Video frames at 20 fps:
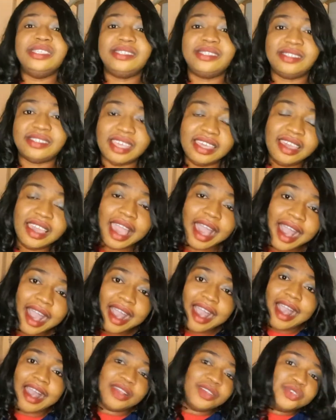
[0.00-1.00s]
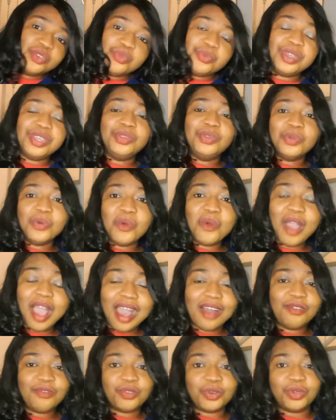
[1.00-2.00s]
see her and you will know
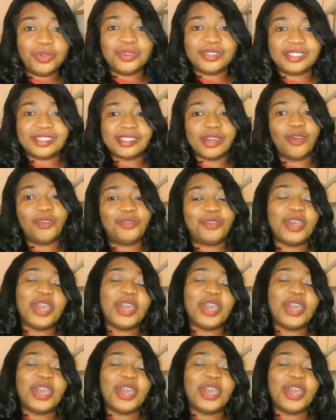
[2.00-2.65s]
her for yourself.